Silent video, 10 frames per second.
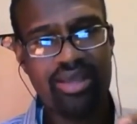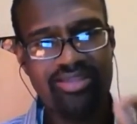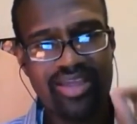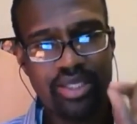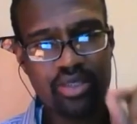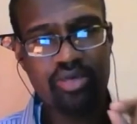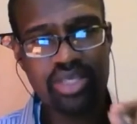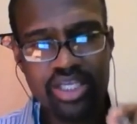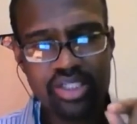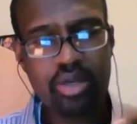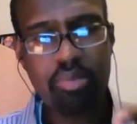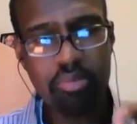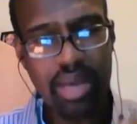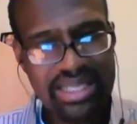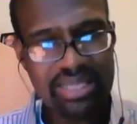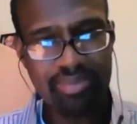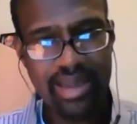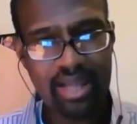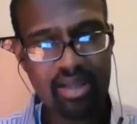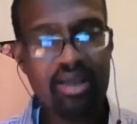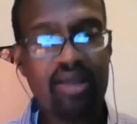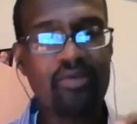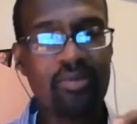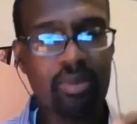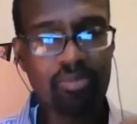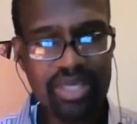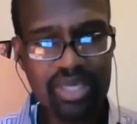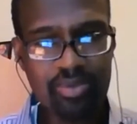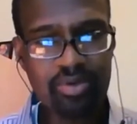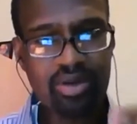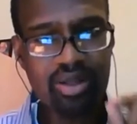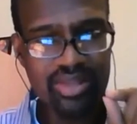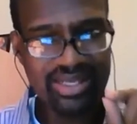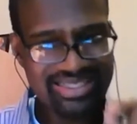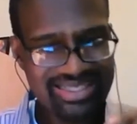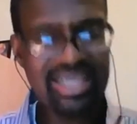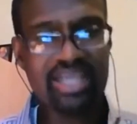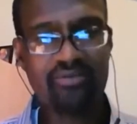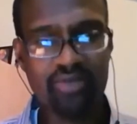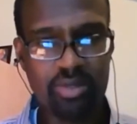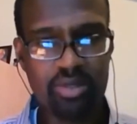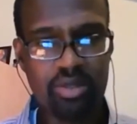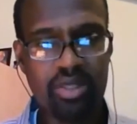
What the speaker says: that you get your money back from the people that is taking it from you.